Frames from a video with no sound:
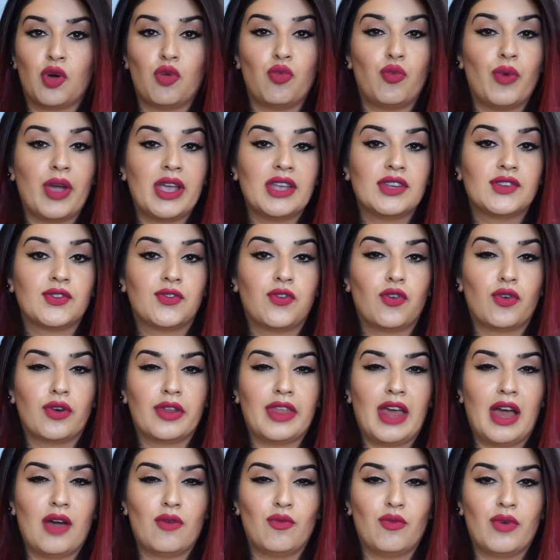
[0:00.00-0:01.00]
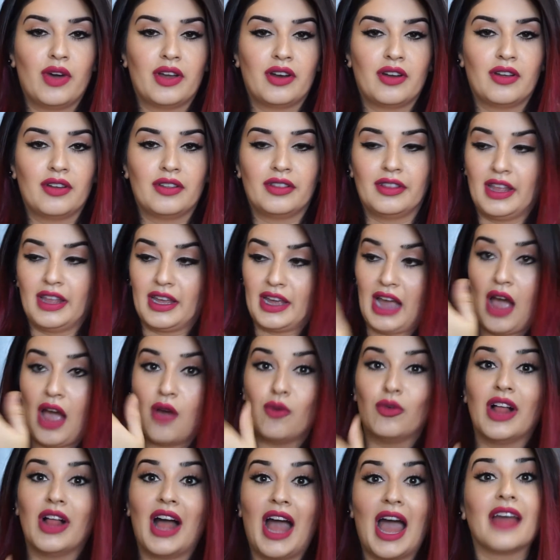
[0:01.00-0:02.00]
wait for that one, like I
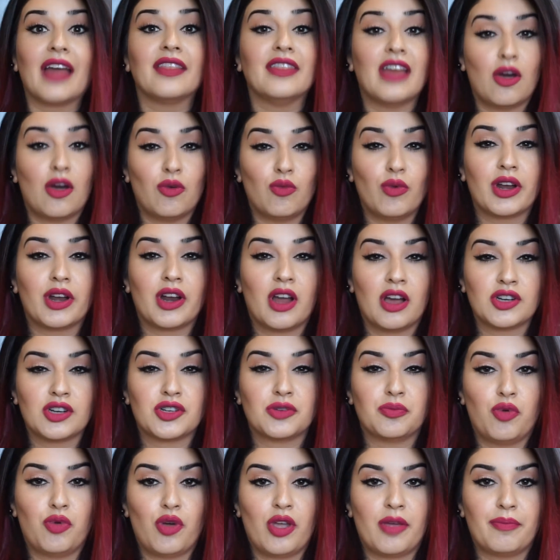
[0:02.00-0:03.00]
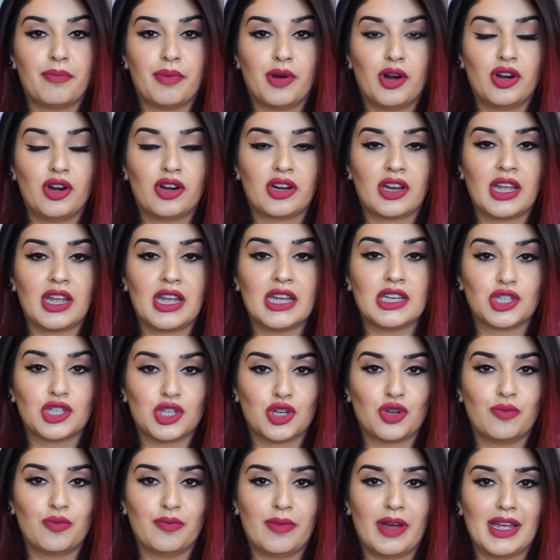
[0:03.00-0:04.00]
will add that 100 point perk
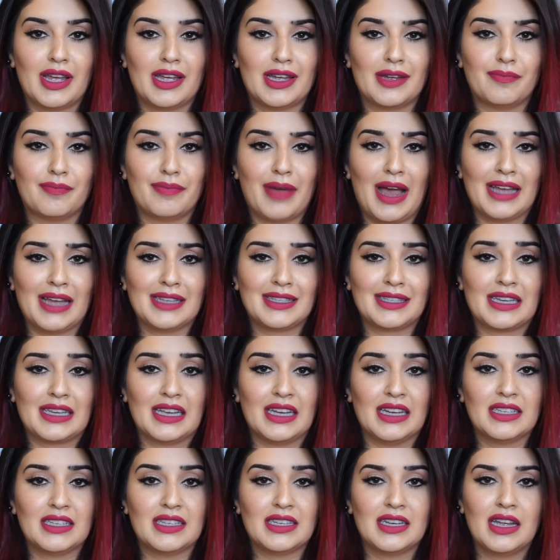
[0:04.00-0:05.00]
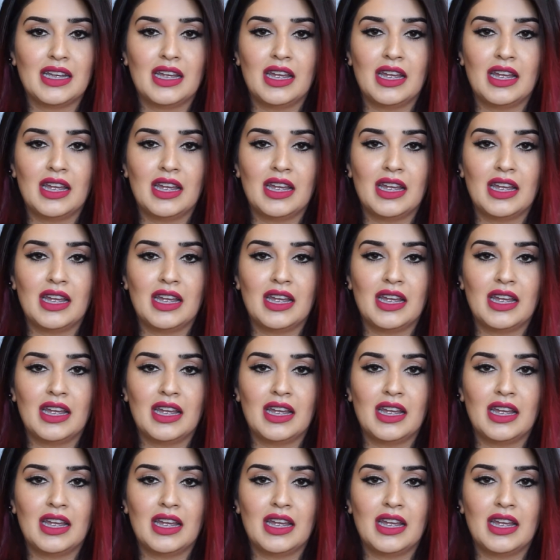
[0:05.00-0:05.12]
into my basket,